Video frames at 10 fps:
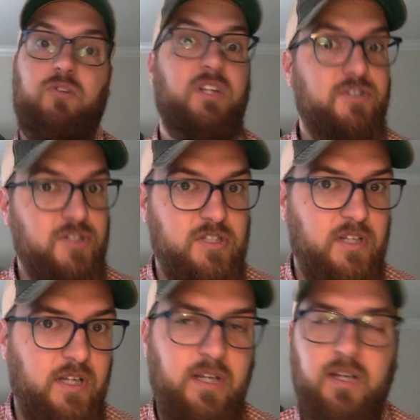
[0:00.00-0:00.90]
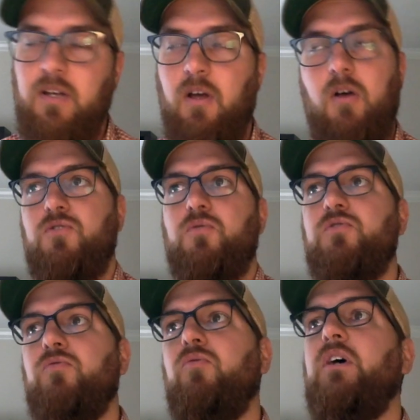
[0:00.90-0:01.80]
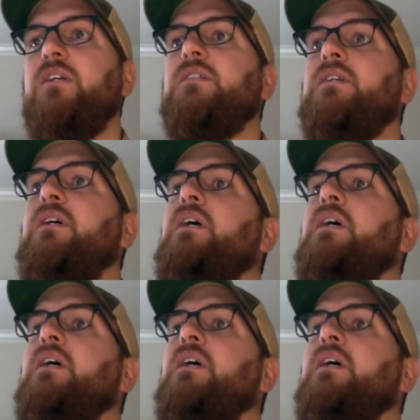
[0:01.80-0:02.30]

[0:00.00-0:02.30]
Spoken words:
religiously, all sorts of ways.